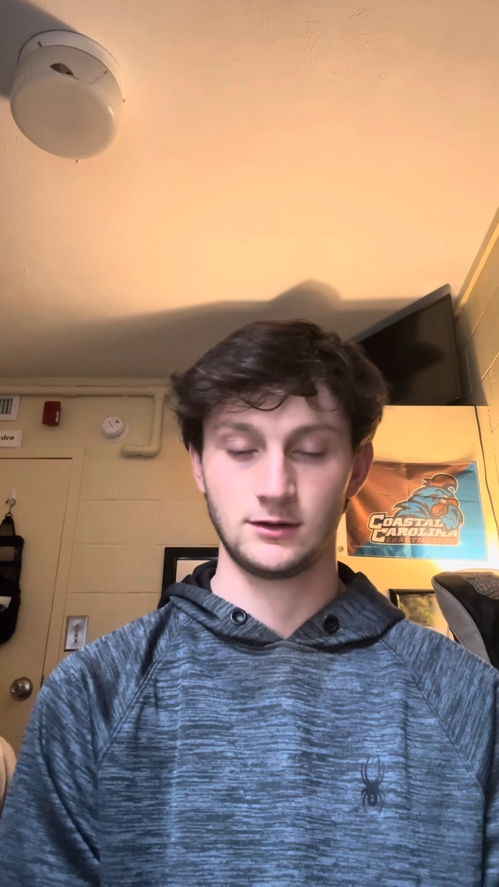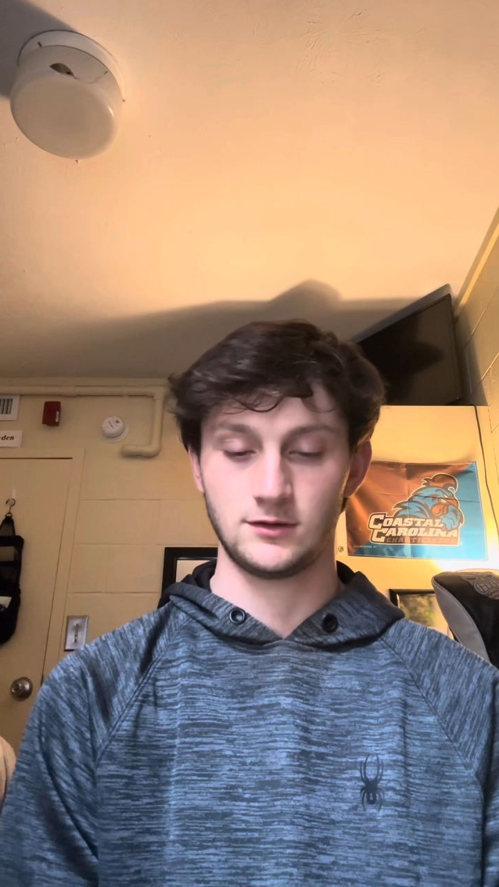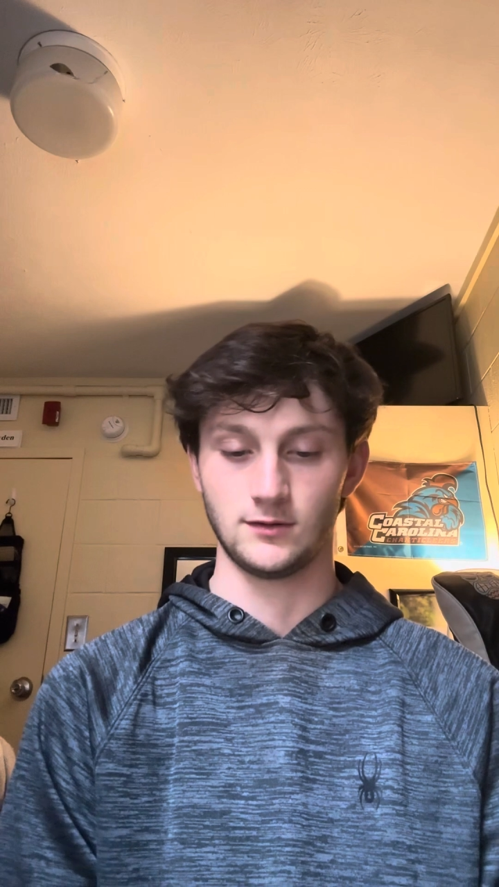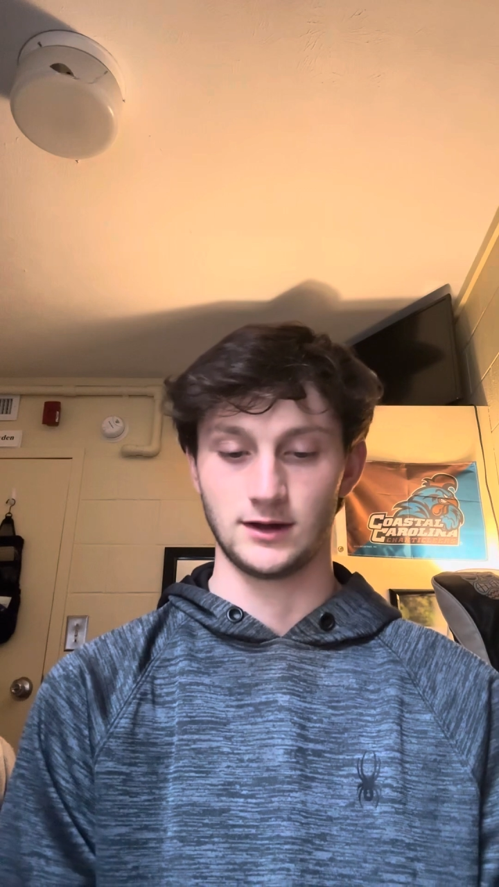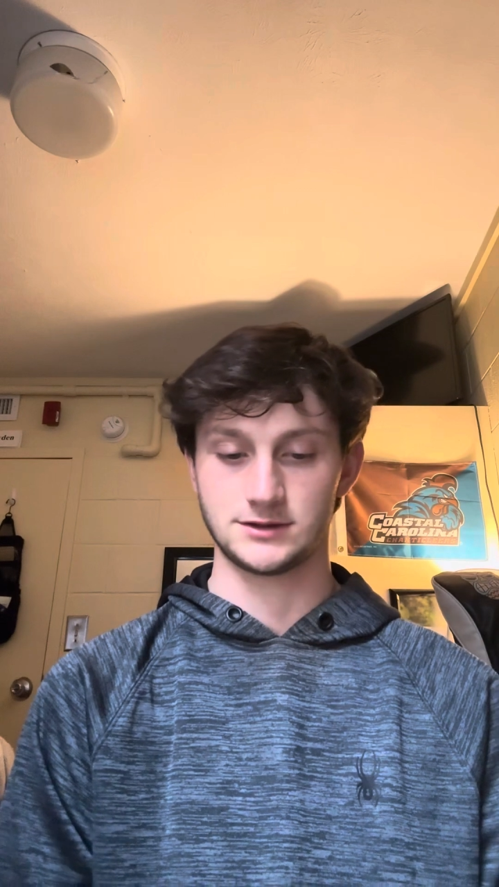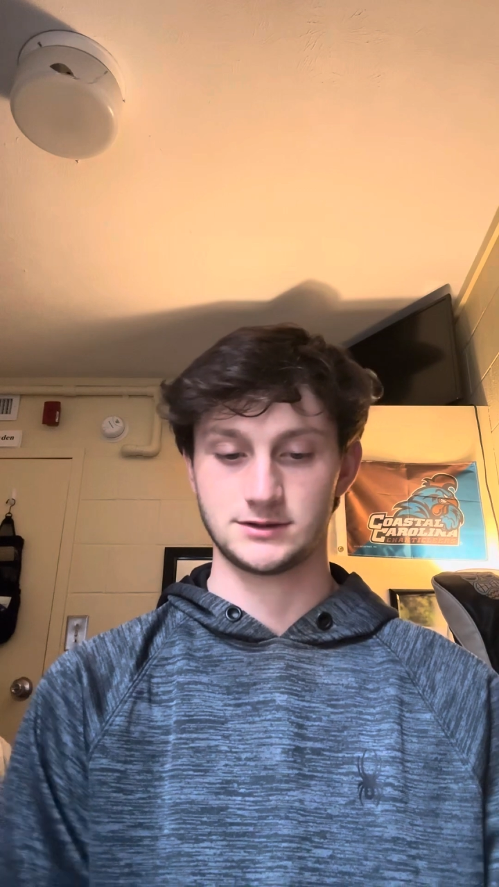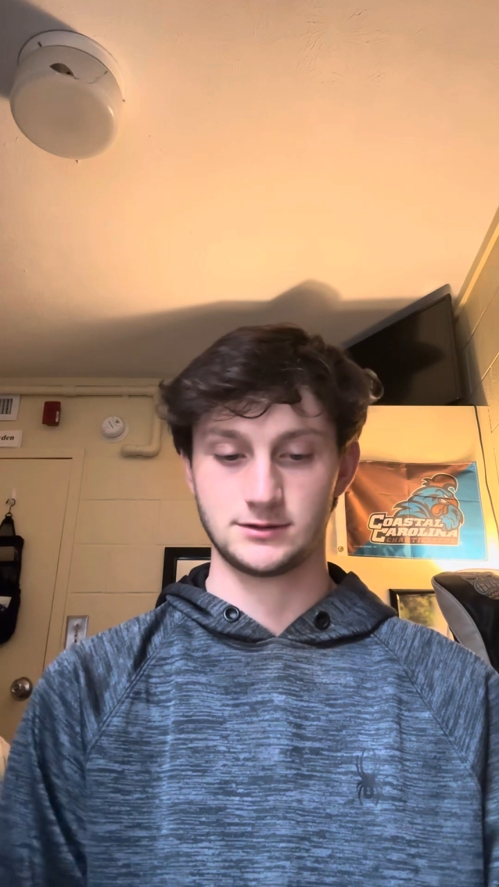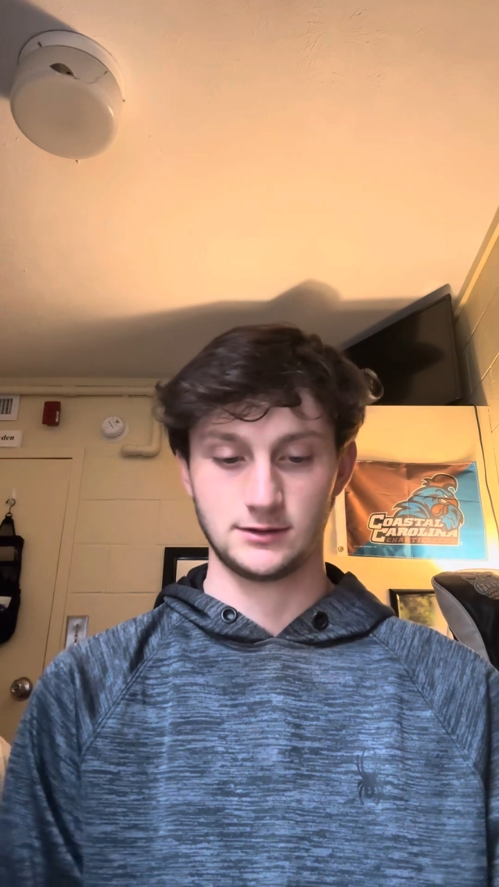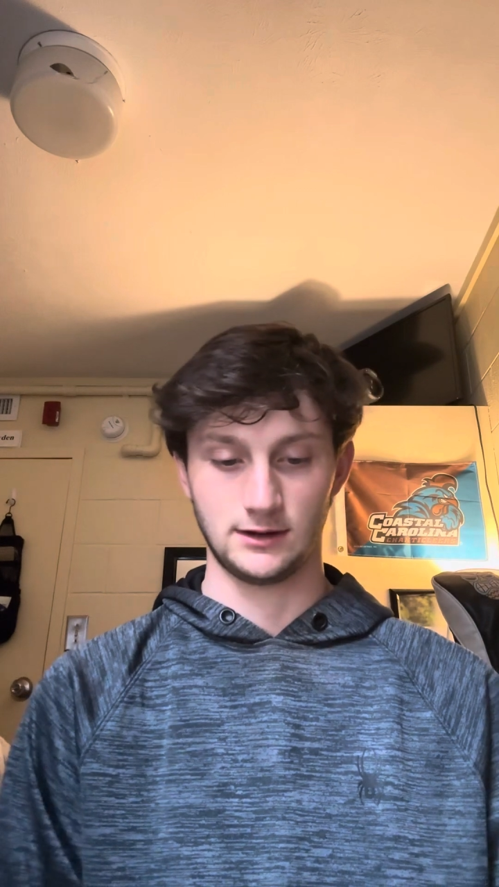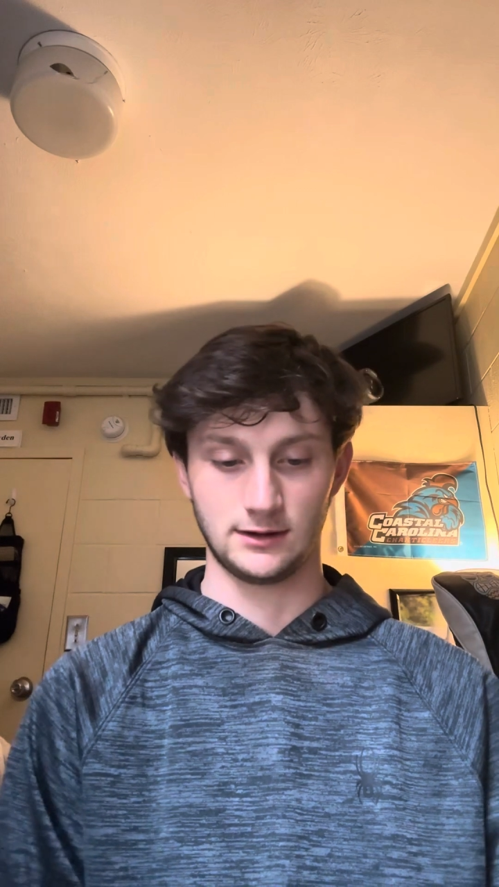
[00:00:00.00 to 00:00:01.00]
to us
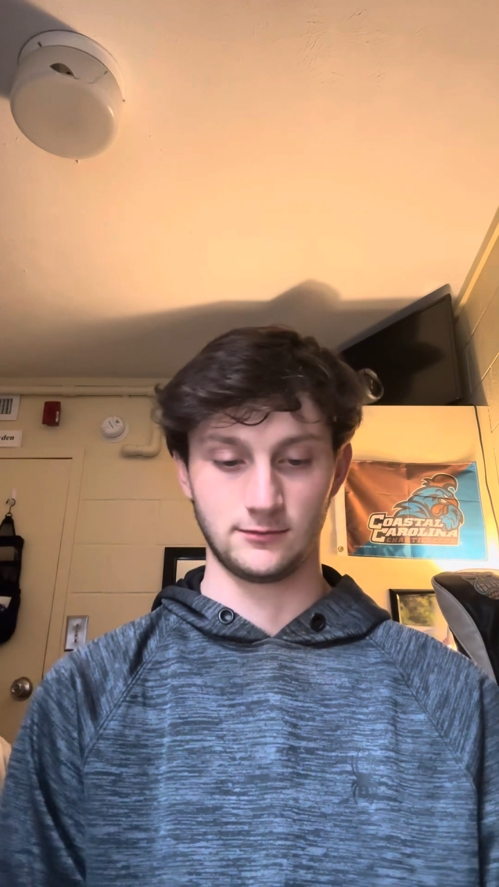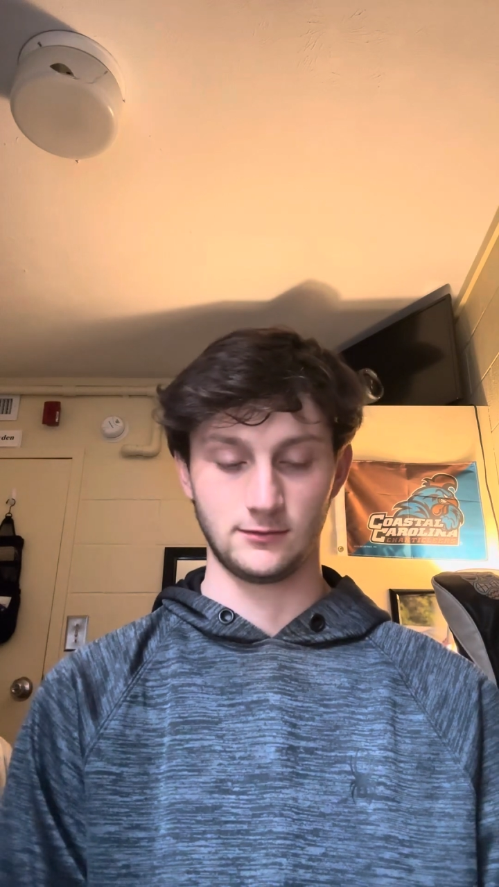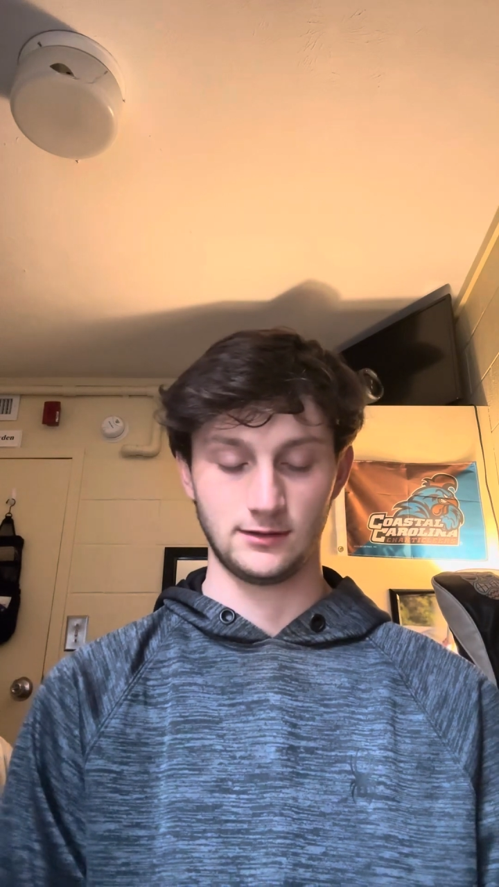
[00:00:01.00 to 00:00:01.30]
and